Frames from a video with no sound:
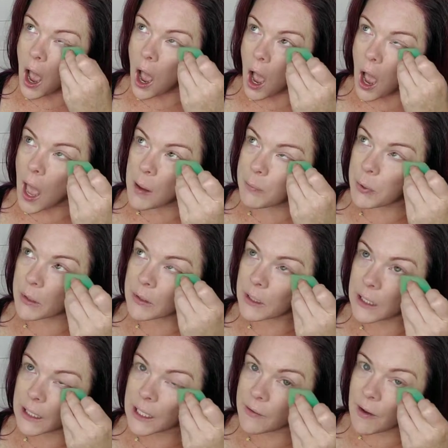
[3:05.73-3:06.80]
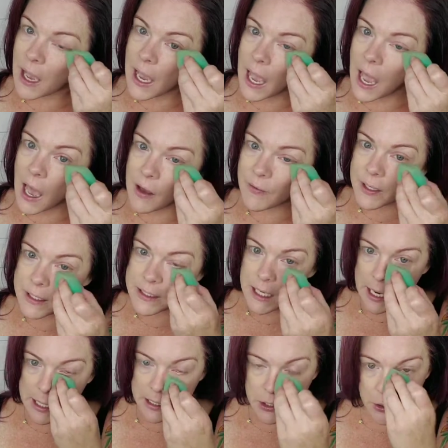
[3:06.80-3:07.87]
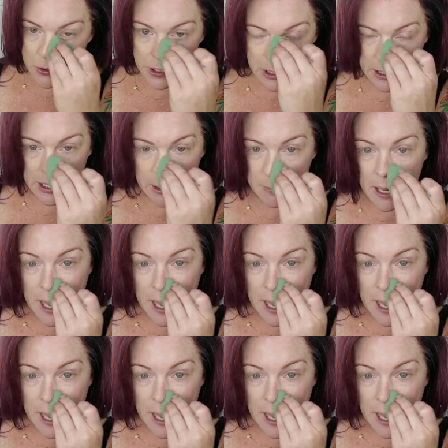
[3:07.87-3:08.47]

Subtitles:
I believe I have a day cream,